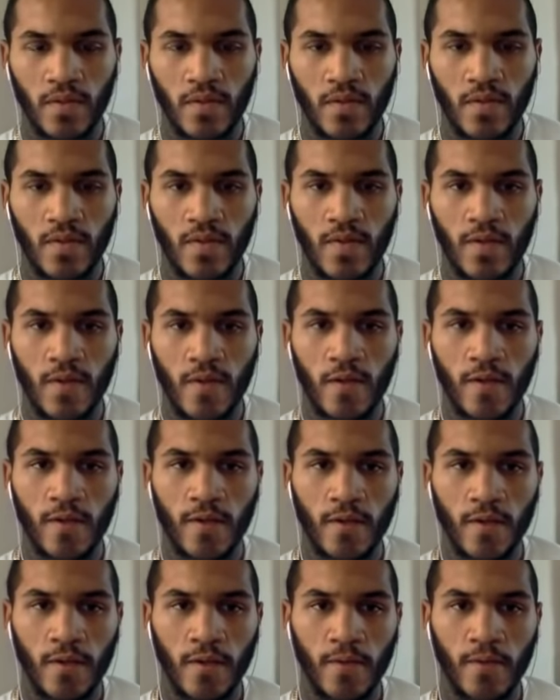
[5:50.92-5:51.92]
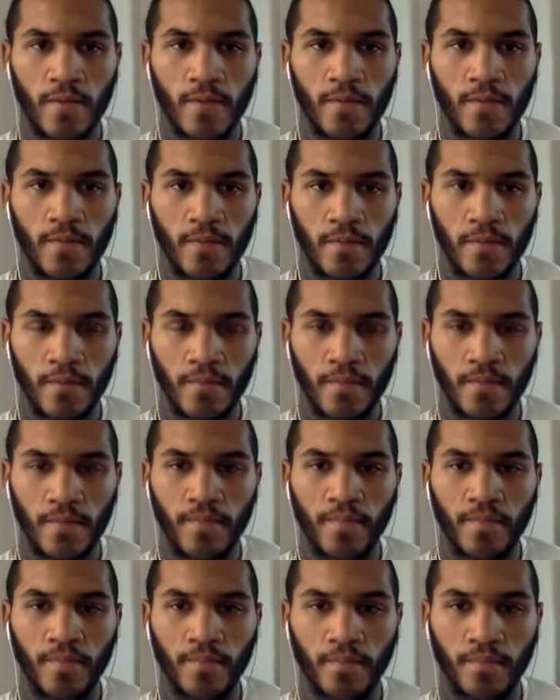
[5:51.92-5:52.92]

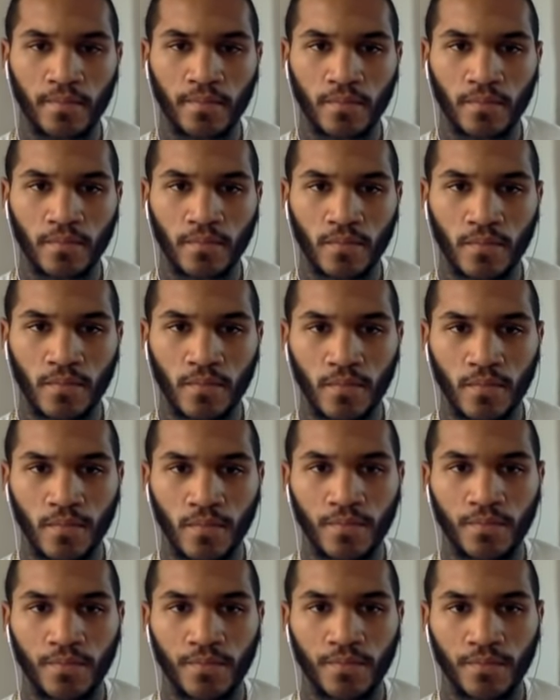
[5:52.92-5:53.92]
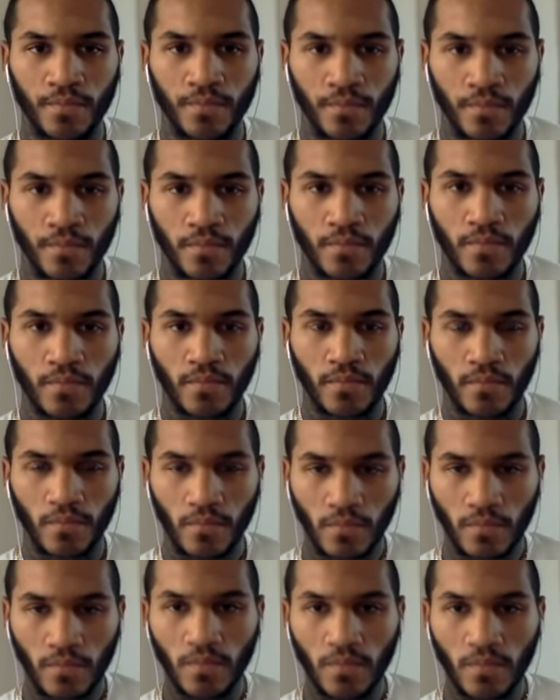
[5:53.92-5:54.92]

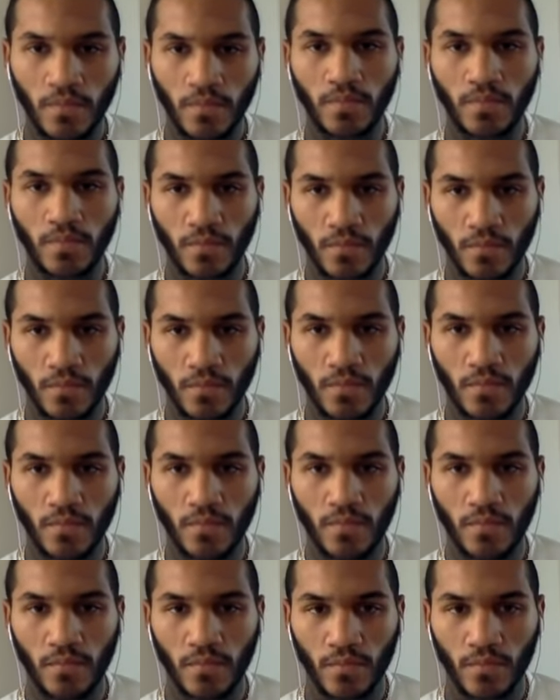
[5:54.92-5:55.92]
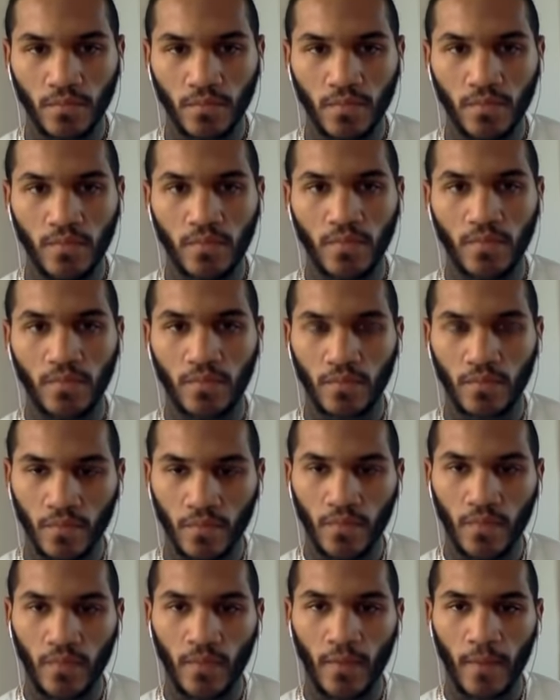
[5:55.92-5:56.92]

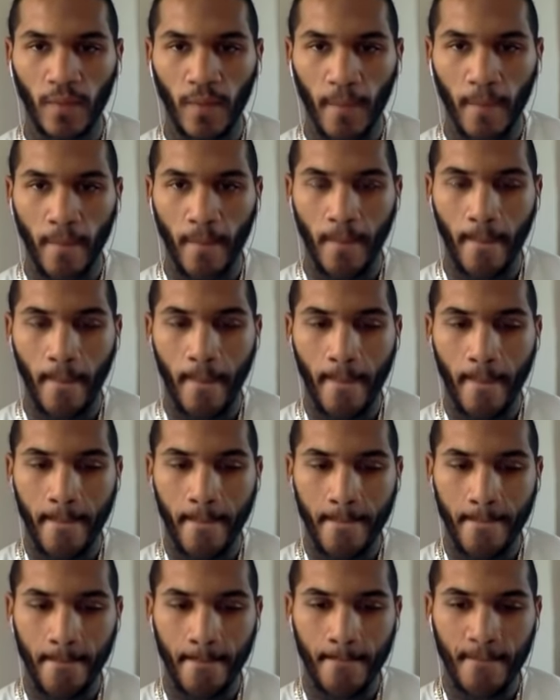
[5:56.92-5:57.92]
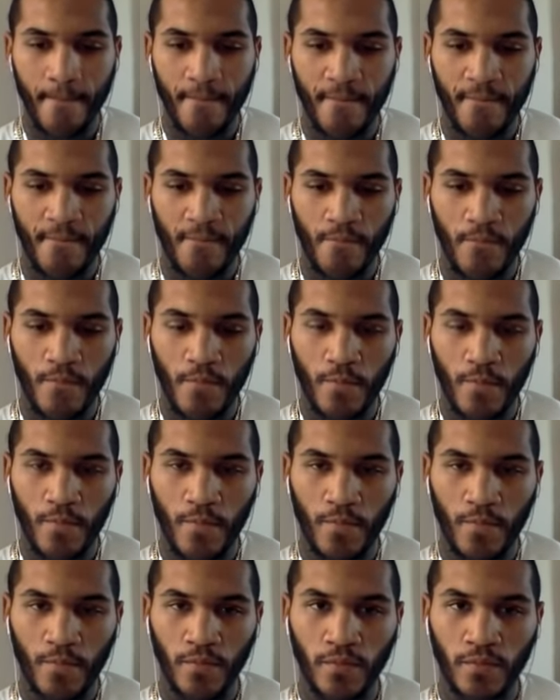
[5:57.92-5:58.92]
The person shown says nothing.